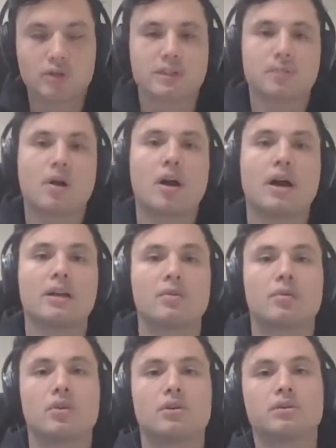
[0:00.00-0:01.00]
concept
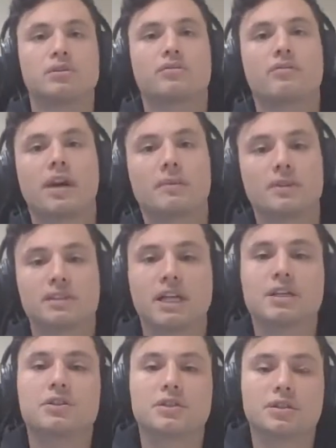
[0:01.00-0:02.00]
behind it was
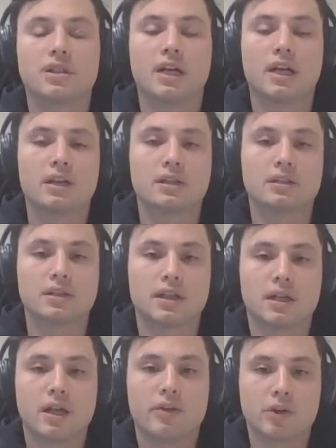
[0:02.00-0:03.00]
fragmentation and
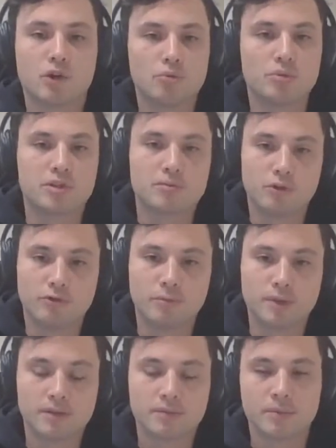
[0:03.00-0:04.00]
the Cubist
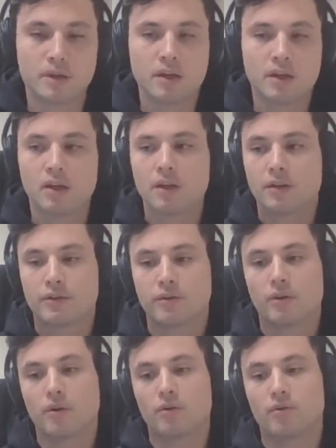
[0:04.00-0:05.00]
movement.
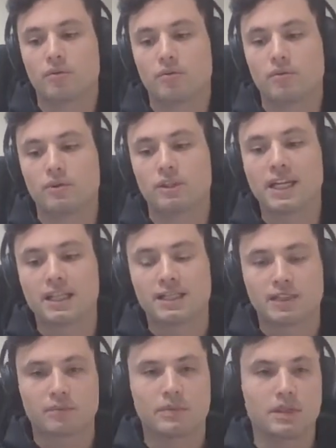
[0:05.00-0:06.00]
So taking
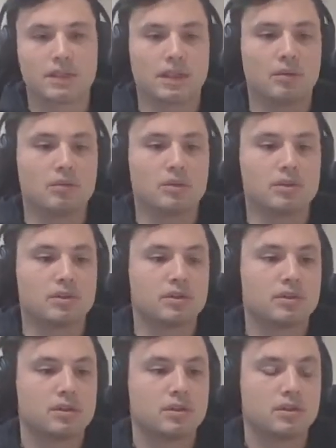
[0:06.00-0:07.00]
something that
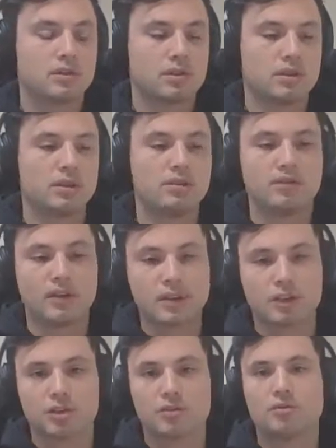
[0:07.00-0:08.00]
was
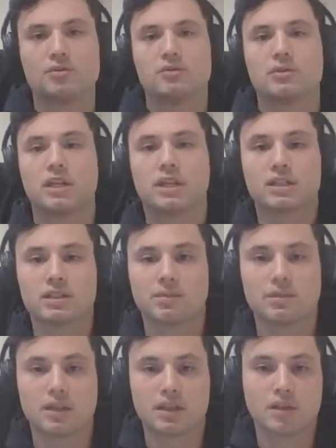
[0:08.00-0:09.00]
conventional, taking
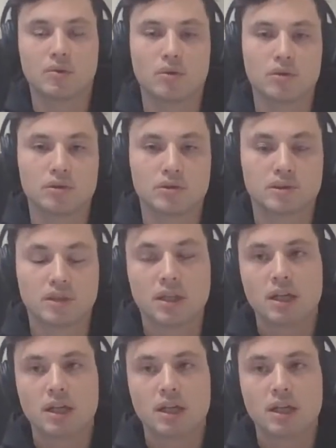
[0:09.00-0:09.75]
something that was